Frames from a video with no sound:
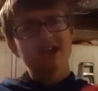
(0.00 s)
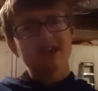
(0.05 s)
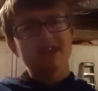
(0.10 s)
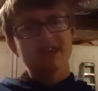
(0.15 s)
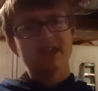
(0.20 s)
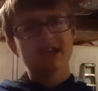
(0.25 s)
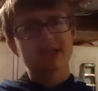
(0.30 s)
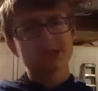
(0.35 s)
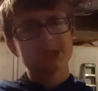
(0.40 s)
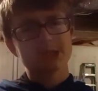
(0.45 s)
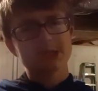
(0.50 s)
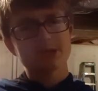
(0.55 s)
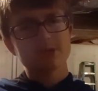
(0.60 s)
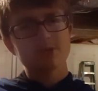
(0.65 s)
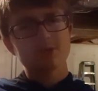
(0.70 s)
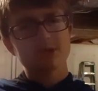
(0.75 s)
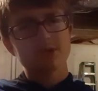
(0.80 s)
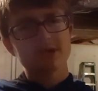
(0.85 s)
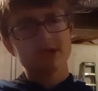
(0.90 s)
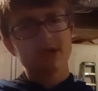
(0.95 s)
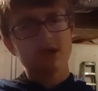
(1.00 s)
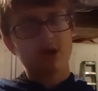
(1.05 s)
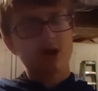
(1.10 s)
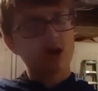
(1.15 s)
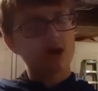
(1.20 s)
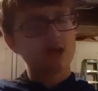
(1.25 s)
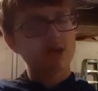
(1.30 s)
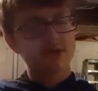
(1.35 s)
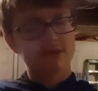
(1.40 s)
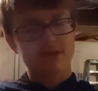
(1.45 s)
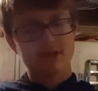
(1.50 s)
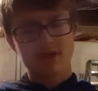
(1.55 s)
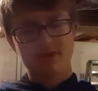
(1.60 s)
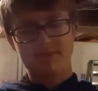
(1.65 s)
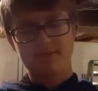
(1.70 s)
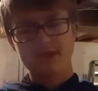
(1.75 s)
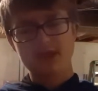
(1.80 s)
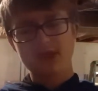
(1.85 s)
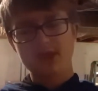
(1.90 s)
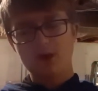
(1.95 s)
that's really all
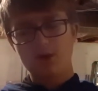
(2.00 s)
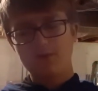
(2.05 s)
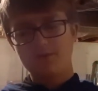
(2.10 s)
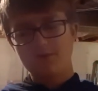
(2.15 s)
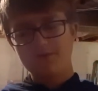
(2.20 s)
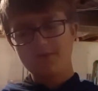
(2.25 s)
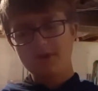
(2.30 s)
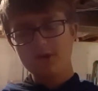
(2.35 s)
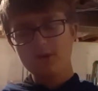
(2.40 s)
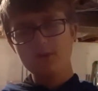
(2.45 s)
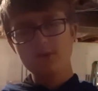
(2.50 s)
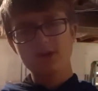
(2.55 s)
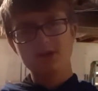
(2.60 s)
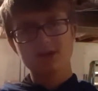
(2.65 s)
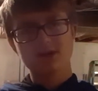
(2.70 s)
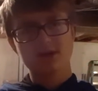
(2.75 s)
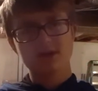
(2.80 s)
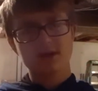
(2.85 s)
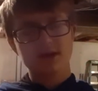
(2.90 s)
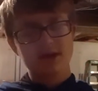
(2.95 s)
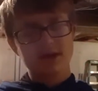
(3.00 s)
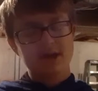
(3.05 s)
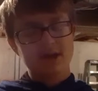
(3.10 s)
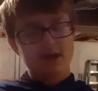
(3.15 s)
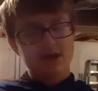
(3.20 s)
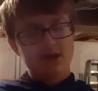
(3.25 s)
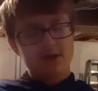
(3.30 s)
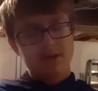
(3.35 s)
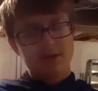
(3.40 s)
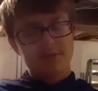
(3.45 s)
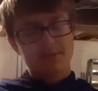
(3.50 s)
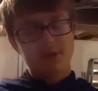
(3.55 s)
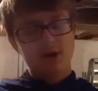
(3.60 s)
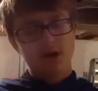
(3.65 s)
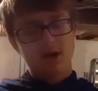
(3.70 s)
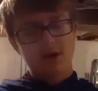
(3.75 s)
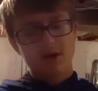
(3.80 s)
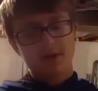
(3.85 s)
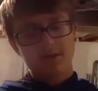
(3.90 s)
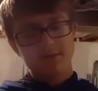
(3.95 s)
of the overview.
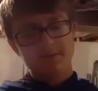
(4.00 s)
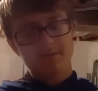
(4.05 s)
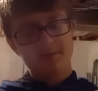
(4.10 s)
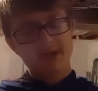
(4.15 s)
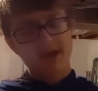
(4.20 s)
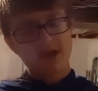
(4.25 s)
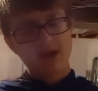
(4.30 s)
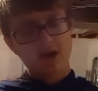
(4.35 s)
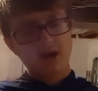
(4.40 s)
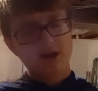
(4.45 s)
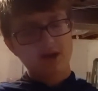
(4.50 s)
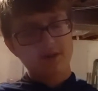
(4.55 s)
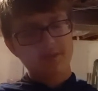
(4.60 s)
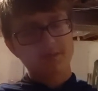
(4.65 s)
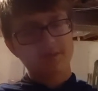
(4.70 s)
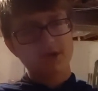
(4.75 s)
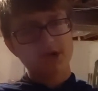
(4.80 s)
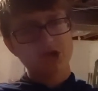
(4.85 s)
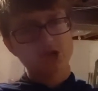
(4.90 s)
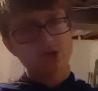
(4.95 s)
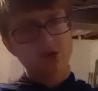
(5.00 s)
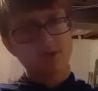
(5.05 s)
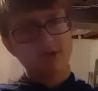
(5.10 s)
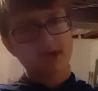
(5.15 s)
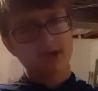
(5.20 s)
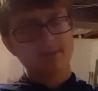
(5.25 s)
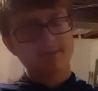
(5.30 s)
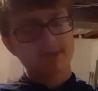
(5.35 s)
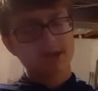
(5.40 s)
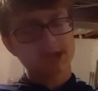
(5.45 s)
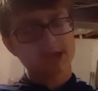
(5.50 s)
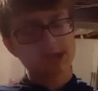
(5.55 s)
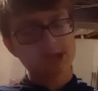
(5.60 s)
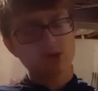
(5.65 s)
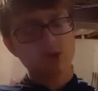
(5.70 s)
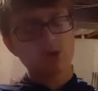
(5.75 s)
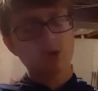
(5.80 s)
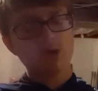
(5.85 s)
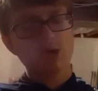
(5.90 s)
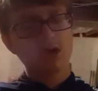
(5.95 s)
Mega breech loading
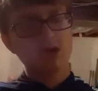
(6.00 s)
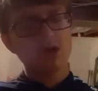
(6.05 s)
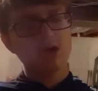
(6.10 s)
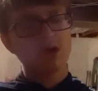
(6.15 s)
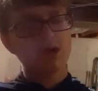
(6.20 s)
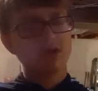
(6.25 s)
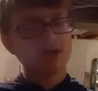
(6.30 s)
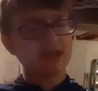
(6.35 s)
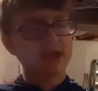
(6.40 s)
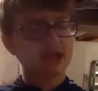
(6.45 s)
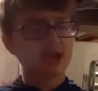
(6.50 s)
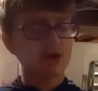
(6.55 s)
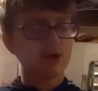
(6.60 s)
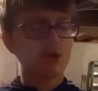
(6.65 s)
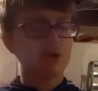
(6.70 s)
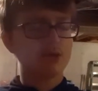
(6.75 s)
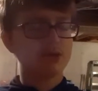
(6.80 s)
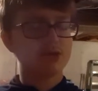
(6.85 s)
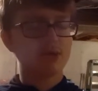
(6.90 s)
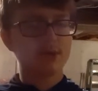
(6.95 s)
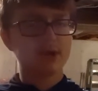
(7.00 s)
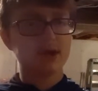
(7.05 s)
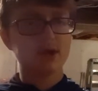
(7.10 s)
pistol. I can hold 3